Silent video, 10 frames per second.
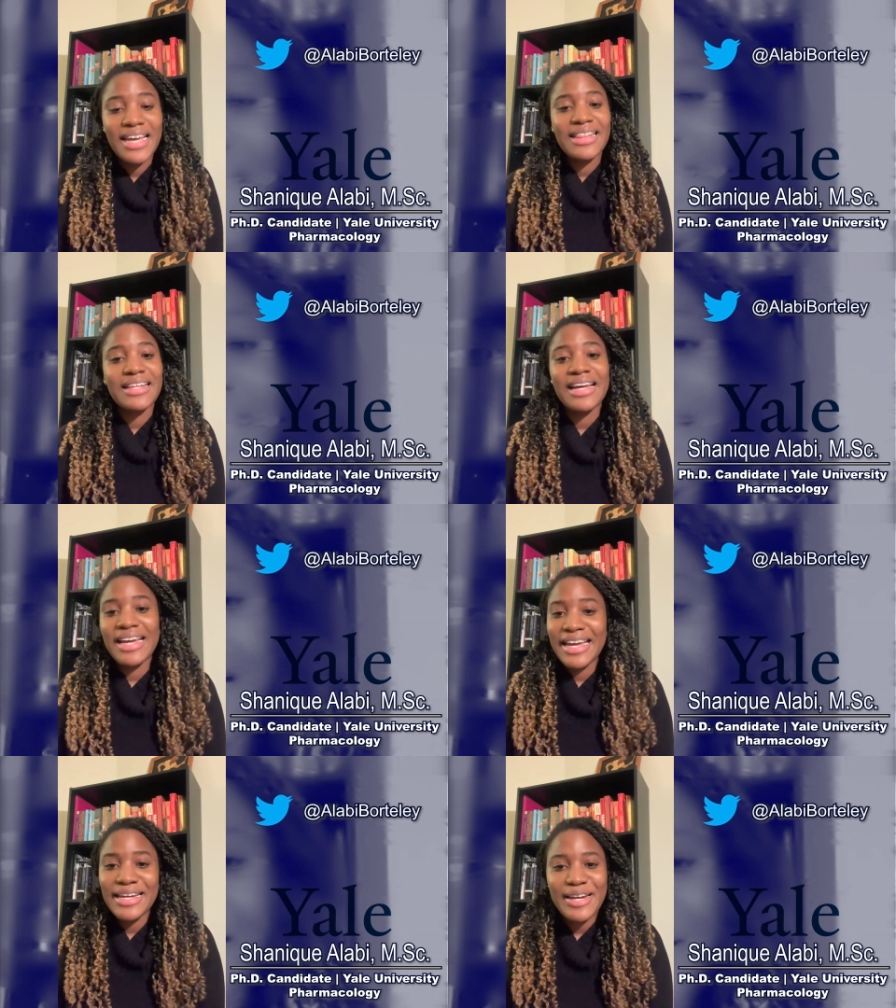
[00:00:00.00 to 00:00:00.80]
And then I
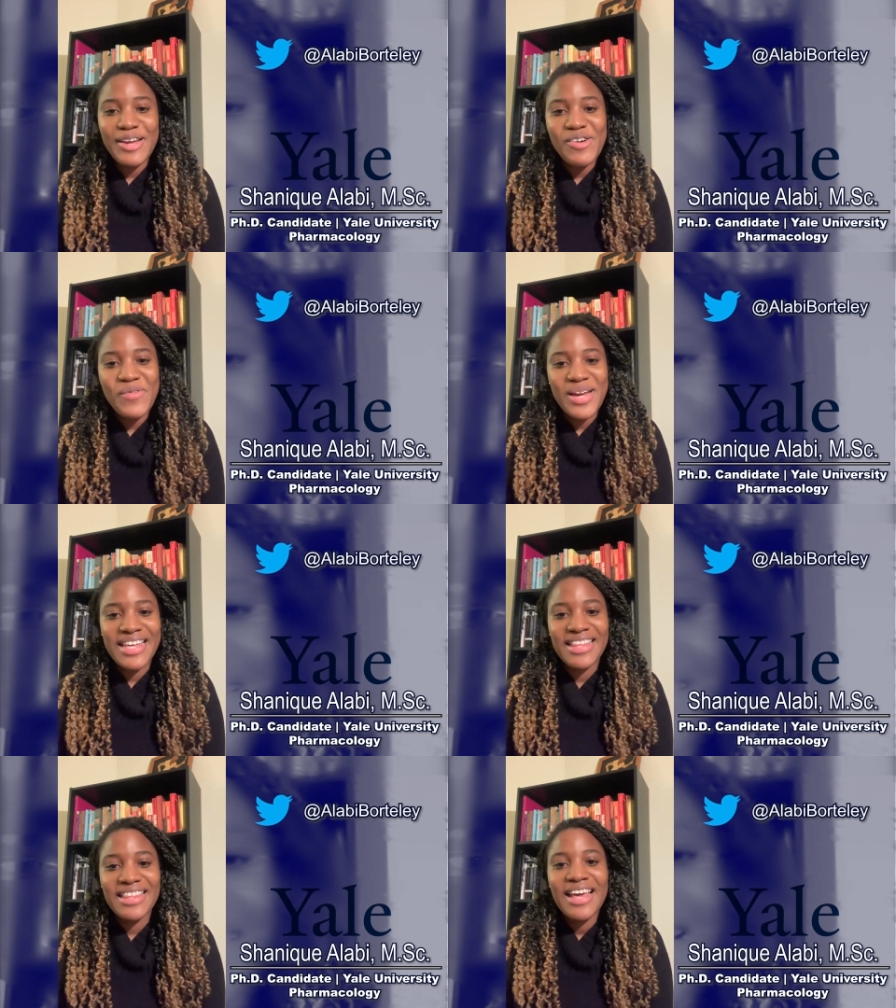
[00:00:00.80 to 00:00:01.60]
ended it
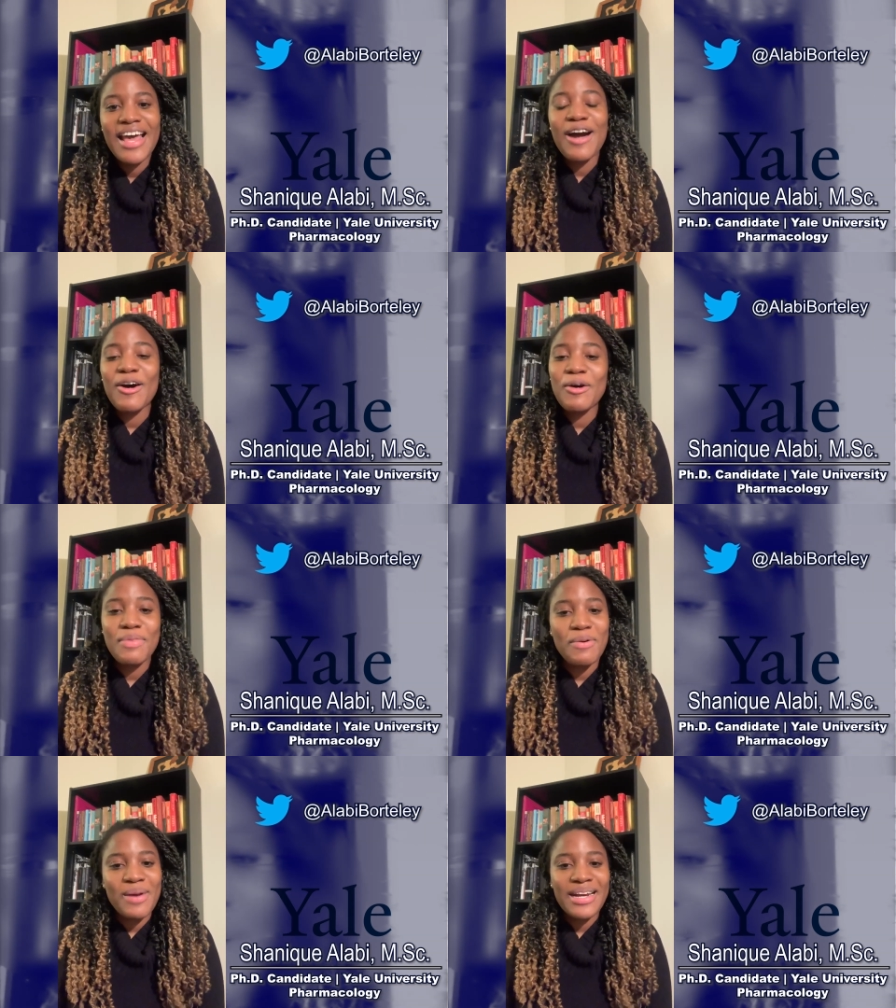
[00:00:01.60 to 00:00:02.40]
with a hope
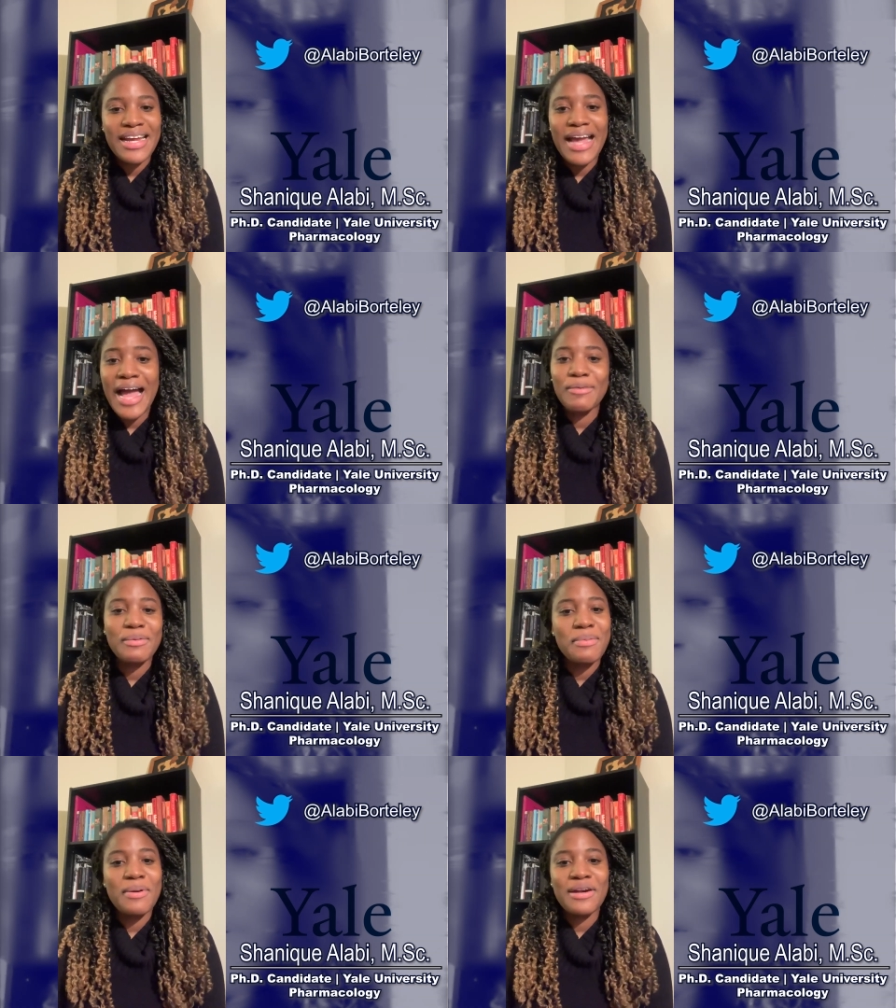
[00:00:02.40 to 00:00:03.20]
that one day I will
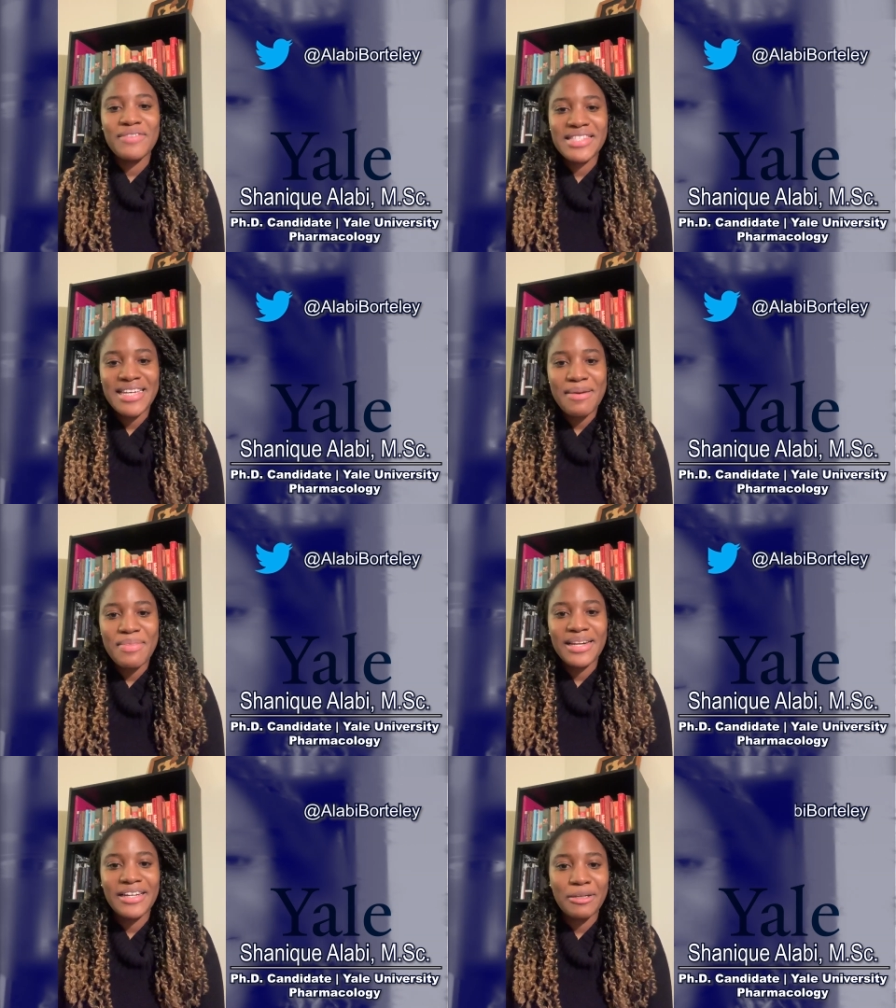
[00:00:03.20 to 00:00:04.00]
be part of a team
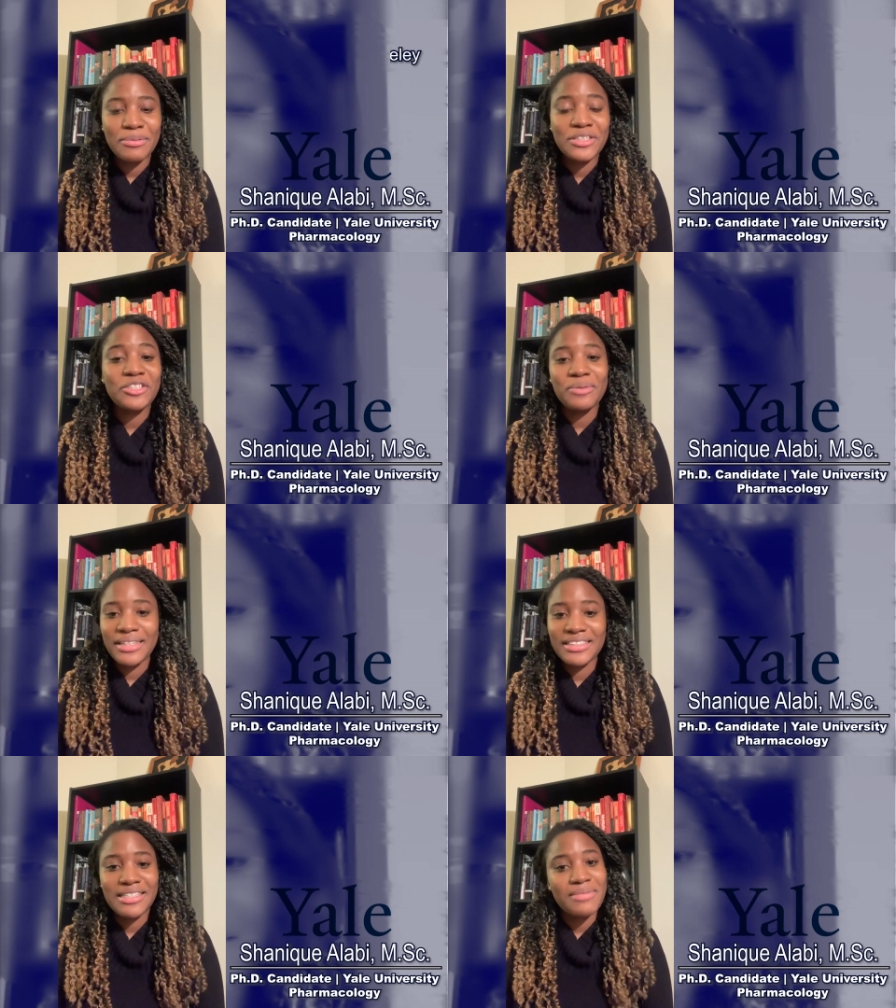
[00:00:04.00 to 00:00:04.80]
that helps
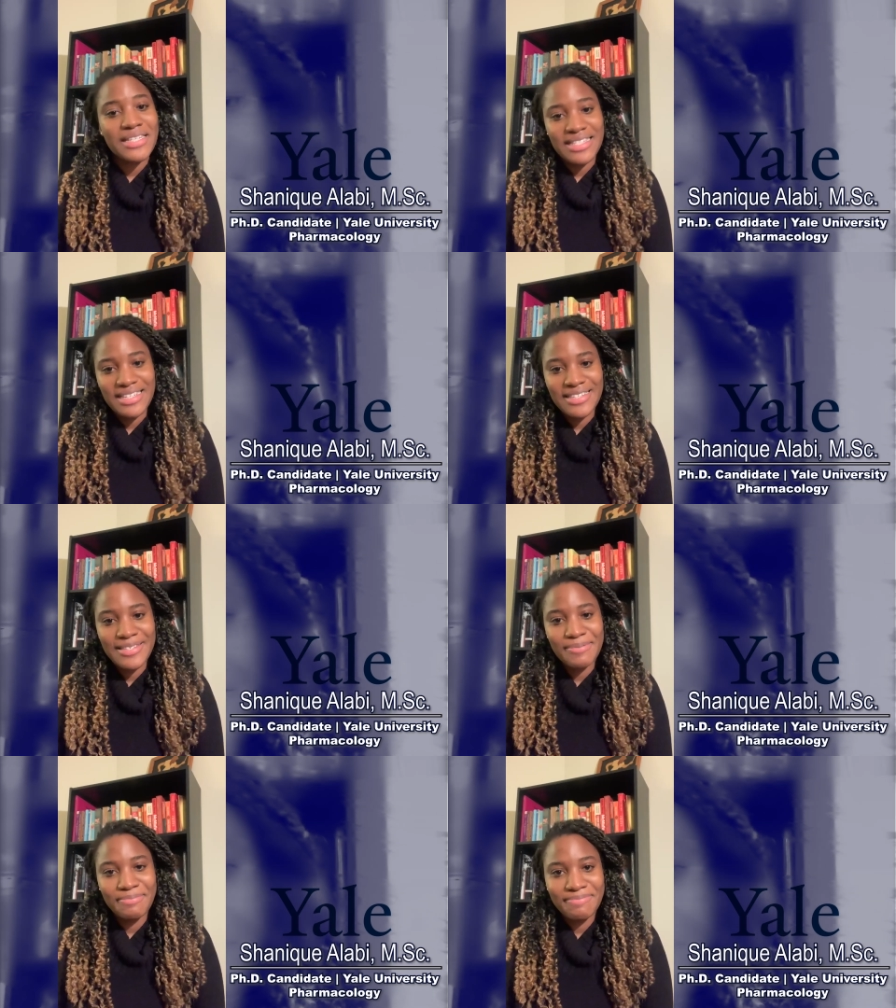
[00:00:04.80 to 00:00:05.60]
treat some disease.